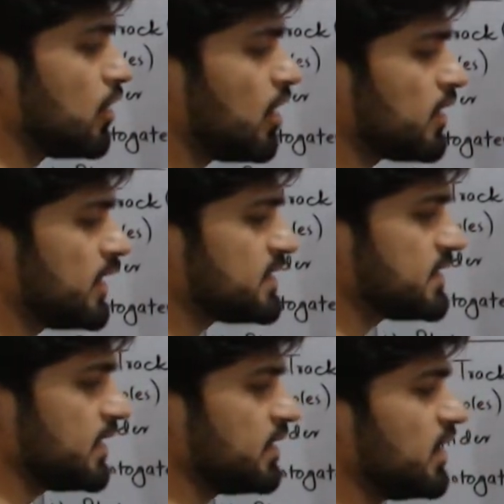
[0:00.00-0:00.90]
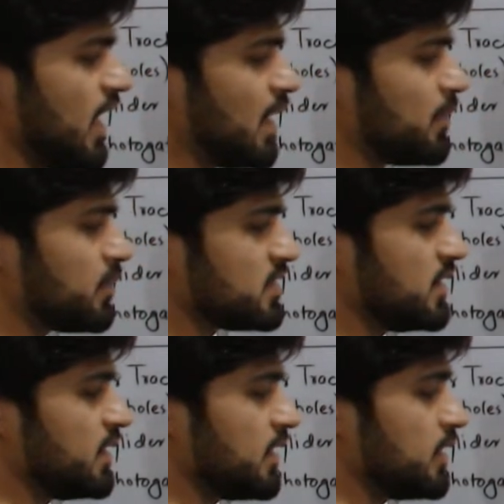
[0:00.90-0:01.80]
or let's say I am
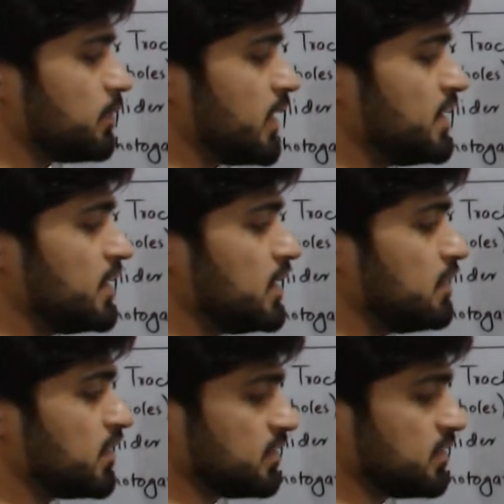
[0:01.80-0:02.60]
representing it by T1.